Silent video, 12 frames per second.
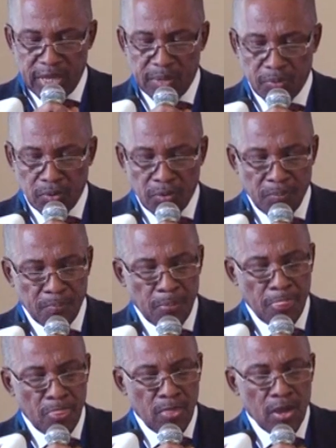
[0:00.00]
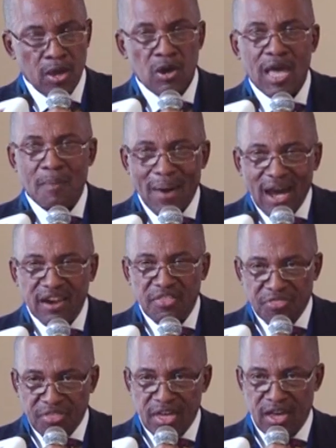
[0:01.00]
people,
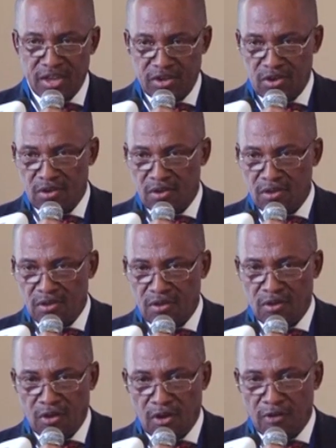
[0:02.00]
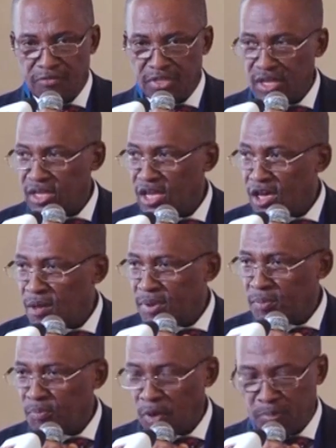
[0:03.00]
about of the
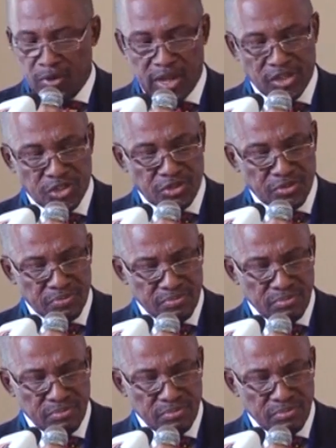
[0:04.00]
urban population.